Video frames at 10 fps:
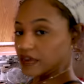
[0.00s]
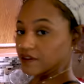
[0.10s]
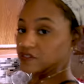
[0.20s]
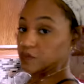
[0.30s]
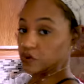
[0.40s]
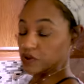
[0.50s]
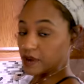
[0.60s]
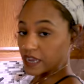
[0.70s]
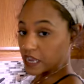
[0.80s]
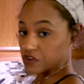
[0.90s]
I have to boil
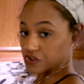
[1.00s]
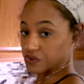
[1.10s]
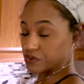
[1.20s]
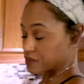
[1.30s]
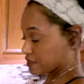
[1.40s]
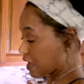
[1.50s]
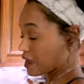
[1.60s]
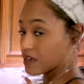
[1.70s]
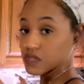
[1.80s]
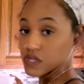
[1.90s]
my cashews. I
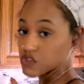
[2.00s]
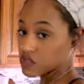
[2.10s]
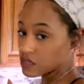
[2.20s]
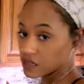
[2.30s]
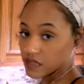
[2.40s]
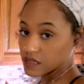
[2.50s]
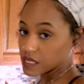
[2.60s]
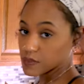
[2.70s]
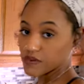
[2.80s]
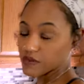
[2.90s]
honestly should have did
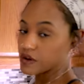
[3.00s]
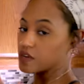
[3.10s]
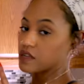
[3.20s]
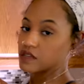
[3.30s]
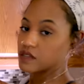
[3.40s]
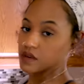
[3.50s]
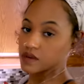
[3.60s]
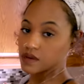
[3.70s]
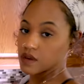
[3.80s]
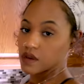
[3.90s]
this before I did
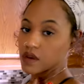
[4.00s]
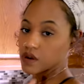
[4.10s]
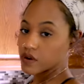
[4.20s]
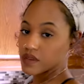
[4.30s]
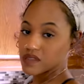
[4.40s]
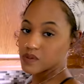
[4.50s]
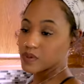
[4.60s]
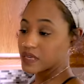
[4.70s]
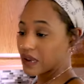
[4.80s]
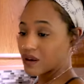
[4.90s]
the crust,
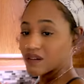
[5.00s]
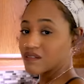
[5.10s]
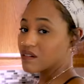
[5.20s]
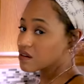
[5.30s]
but y'all,